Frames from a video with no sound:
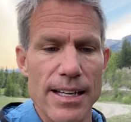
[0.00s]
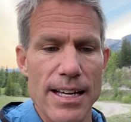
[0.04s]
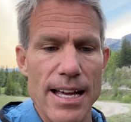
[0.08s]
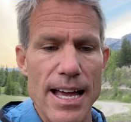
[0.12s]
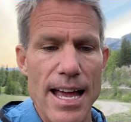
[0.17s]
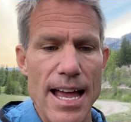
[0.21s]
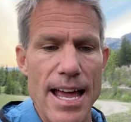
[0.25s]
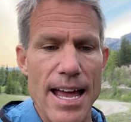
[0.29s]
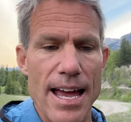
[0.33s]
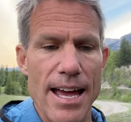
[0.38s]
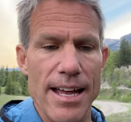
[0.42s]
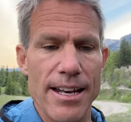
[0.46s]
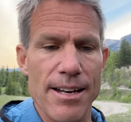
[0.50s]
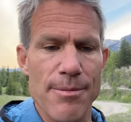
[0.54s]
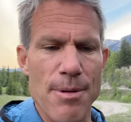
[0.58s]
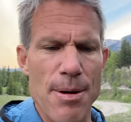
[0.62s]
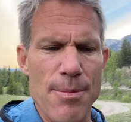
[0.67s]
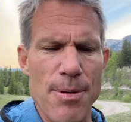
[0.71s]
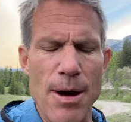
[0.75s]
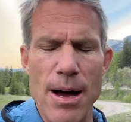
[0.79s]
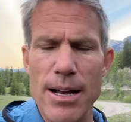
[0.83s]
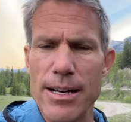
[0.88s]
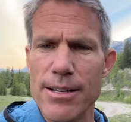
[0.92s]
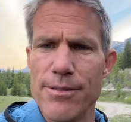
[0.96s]
And my
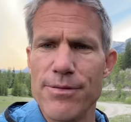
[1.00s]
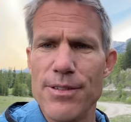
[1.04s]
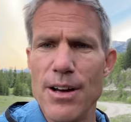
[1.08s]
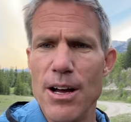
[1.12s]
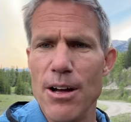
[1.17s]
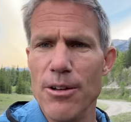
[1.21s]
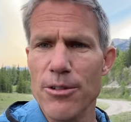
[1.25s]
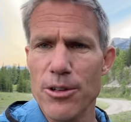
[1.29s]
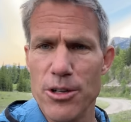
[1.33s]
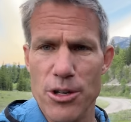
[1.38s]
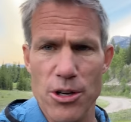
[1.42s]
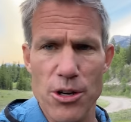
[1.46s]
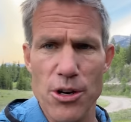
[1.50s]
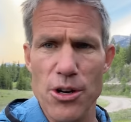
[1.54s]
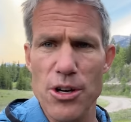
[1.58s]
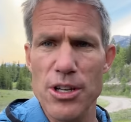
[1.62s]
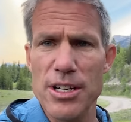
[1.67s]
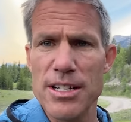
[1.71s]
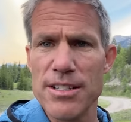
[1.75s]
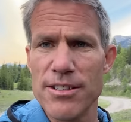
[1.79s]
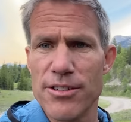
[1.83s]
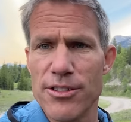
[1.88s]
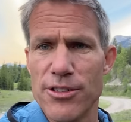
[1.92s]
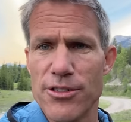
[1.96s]
body felt good
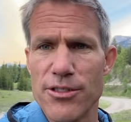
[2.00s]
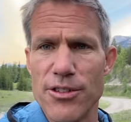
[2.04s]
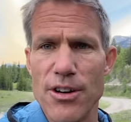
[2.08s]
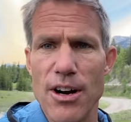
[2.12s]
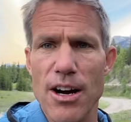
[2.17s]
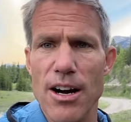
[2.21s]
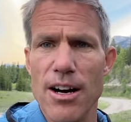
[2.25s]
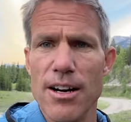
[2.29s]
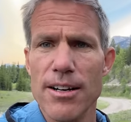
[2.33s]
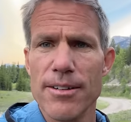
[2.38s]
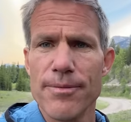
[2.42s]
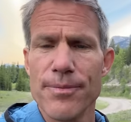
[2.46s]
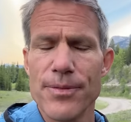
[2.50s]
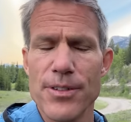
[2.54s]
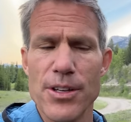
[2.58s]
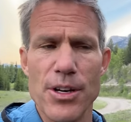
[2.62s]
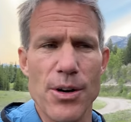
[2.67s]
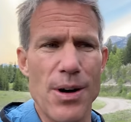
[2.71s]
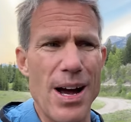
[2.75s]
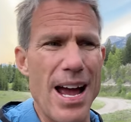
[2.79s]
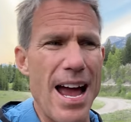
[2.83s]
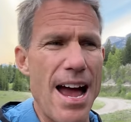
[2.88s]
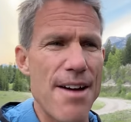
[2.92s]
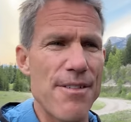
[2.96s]
and strong. You know,
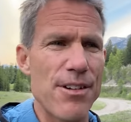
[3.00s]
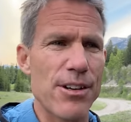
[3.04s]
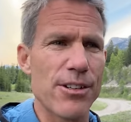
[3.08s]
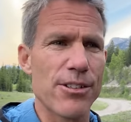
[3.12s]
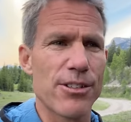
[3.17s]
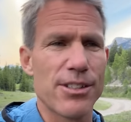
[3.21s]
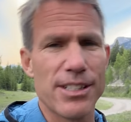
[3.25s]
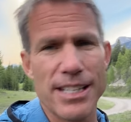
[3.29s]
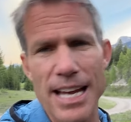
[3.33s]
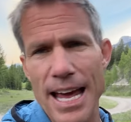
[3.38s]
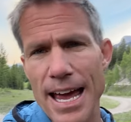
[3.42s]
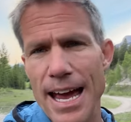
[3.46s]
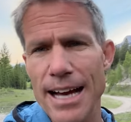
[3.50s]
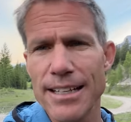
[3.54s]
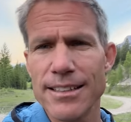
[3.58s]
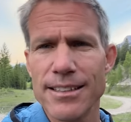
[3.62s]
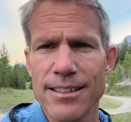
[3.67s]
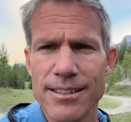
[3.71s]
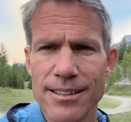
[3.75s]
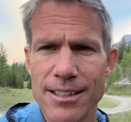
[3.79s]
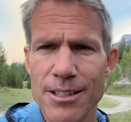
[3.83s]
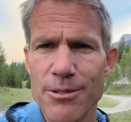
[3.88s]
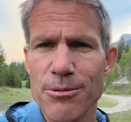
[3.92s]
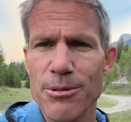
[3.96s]
I haven't
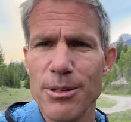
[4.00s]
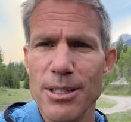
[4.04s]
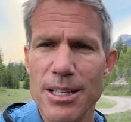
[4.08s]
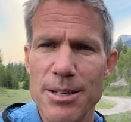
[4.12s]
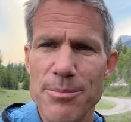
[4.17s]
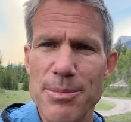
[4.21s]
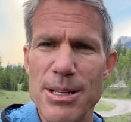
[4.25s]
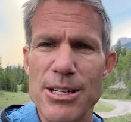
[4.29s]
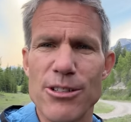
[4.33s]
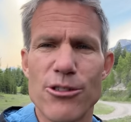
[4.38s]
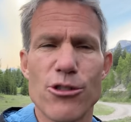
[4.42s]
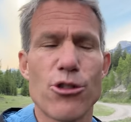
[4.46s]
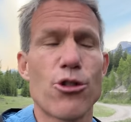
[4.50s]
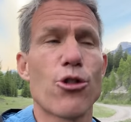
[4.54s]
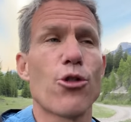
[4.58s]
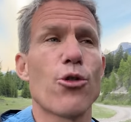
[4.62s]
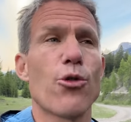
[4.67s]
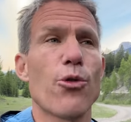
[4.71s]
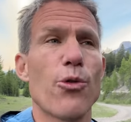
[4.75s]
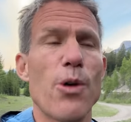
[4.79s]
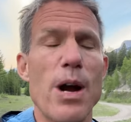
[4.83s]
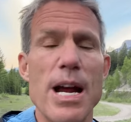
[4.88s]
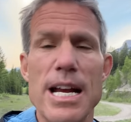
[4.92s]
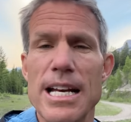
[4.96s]
technically really been
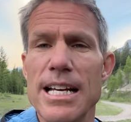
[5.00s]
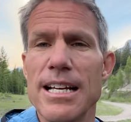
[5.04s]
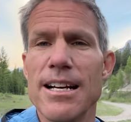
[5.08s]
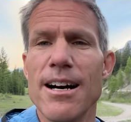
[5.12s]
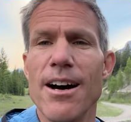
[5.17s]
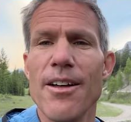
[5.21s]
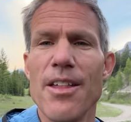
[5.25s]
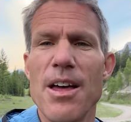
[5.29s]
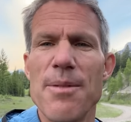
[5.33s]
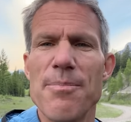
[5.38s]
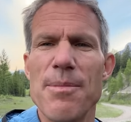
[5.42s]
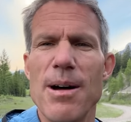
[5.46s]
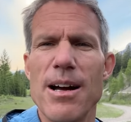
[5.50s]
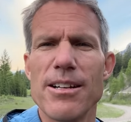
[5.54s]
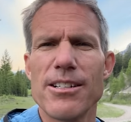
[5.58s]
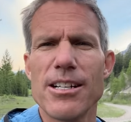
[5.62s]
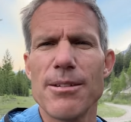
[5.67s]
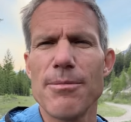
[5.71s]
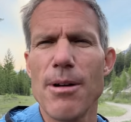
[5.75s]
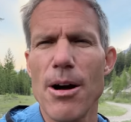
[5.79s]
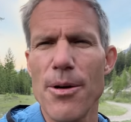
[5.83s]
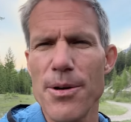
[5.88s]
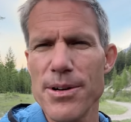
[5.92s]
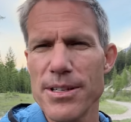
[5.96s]
training all that much. I'm
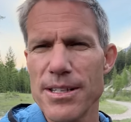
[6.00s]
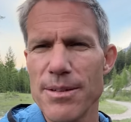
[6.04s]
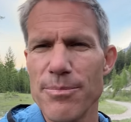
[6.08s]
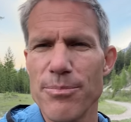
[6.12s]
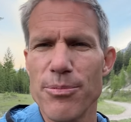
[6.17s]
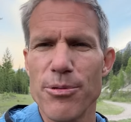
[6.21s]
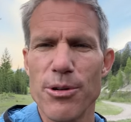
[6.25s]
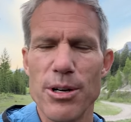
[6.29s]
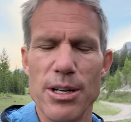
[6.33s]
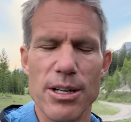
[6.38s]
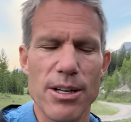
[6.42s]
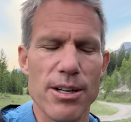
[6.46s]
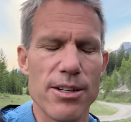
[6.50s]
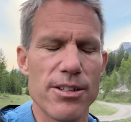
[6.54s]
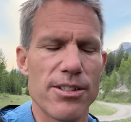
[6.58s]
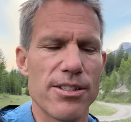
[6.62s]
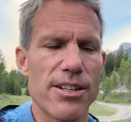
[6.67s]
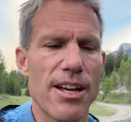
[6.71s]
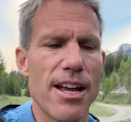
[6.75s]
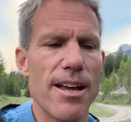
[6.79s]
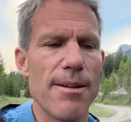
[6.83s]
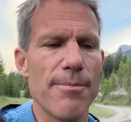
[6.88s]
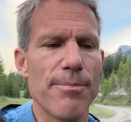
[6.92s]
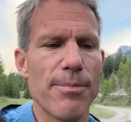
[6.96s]
always in pretty good
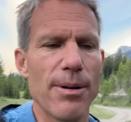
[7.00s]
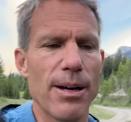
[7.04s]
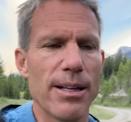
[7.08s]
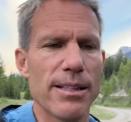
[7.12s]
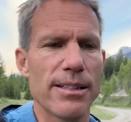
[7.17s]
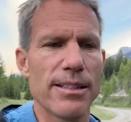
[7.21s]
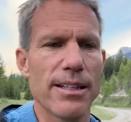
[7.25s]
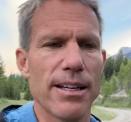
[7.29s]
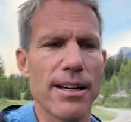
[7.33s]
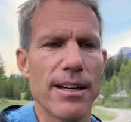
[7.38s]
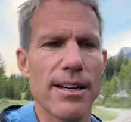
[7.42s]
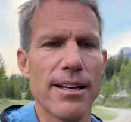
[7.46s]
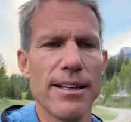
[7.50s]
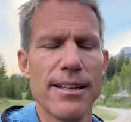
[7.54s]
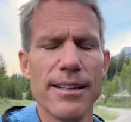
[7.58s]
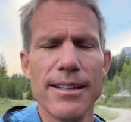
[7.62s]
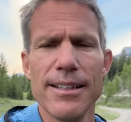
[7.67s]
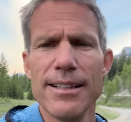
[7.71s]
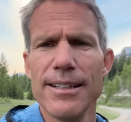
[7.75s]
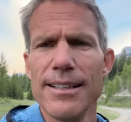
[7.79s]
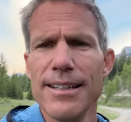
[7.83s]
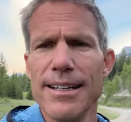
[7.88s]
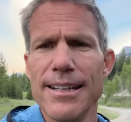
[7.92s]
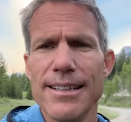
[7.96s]
shape, but
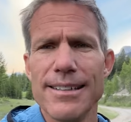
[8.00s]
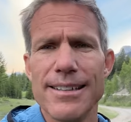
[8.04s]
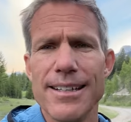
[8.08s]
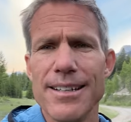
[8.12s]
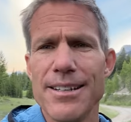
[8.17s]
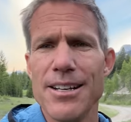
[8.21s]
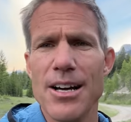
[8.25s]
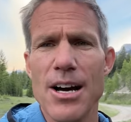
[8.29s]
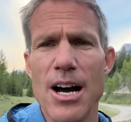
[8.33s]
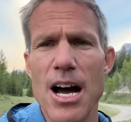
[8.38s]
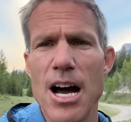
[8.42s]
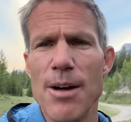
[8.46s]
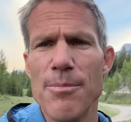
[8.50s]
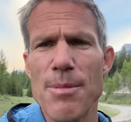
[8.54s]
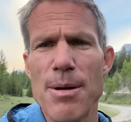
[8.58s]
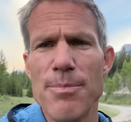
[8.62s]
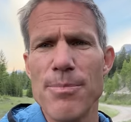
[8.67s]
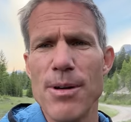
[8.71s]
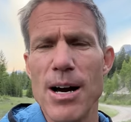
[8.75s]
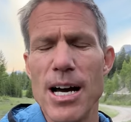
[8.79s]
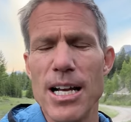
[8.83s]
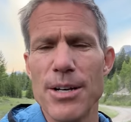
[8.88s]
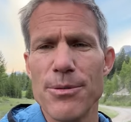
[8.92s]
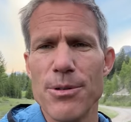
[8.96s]
didn't know how my
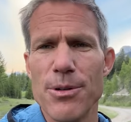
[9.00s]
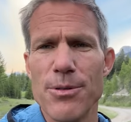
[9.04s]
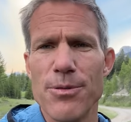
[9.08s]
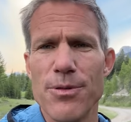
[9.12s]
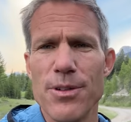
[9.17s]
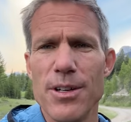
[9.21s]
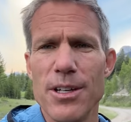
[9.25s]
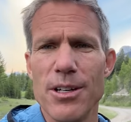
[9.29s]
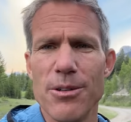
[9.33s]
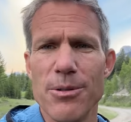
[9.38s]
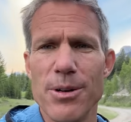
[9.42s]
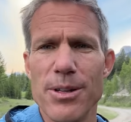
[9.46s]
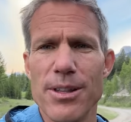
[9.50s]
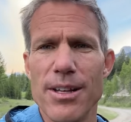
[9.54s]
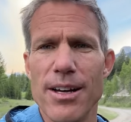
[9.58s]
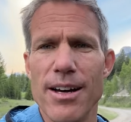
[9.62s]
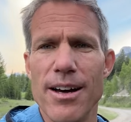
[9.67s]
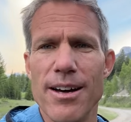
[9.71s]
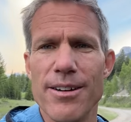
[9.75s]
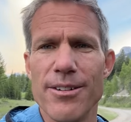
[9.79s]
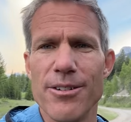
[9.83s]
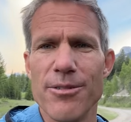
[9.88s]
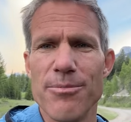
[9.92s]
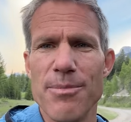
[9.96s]
body would feel with
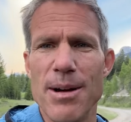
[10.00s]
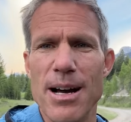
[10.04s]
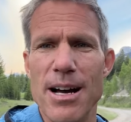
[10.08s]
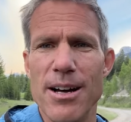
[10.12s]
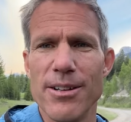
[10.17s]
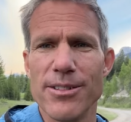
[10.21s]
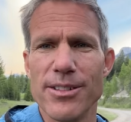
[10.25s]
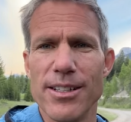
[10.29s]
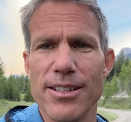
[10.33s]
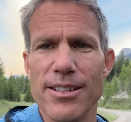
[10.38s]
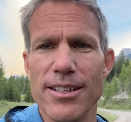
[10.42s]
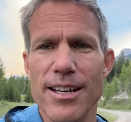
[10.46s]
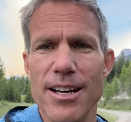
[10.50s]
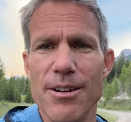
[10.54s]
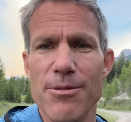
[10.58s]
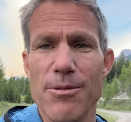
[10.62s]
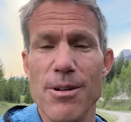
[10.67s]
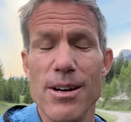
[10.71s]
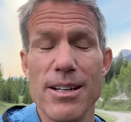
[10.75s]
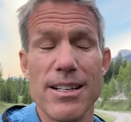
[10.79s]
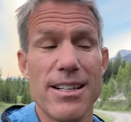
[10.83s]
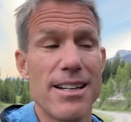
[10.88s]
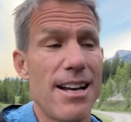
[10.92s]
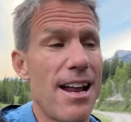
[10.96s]
100 miles on day
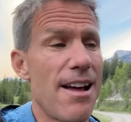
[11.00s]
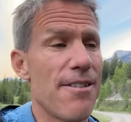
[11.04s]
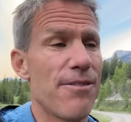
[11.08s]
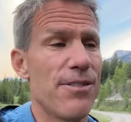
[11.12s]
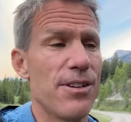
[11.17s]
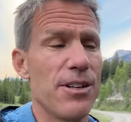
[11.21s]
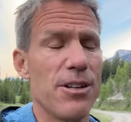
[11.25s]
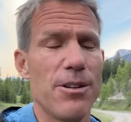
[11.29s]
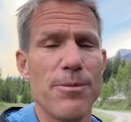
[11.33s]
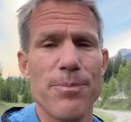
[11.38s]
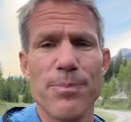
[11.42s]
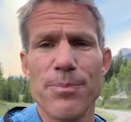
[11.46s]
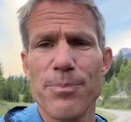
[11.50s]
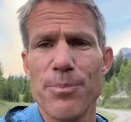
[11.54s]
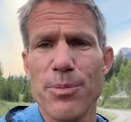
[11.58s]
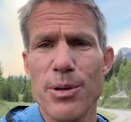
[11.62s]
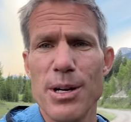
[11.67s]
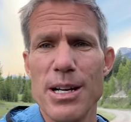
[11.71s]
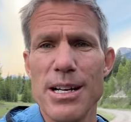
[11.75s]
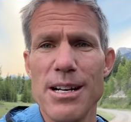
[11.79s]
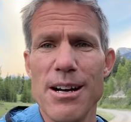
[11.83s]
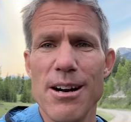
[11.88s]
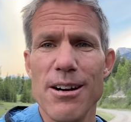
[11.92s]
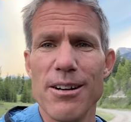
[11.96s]
one, and I feel
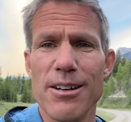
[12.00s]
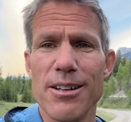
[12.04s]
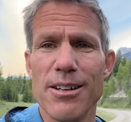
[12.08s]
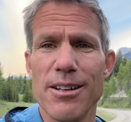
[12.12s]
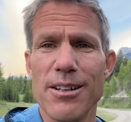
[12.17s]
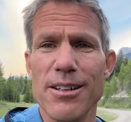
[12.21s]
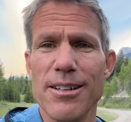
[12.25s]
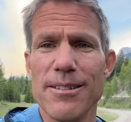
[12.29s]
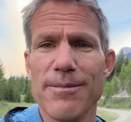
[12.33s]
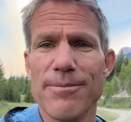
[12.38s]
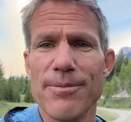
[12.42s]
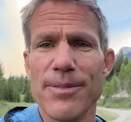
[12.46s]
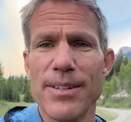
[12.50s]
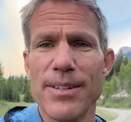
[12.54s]
pretty darn good.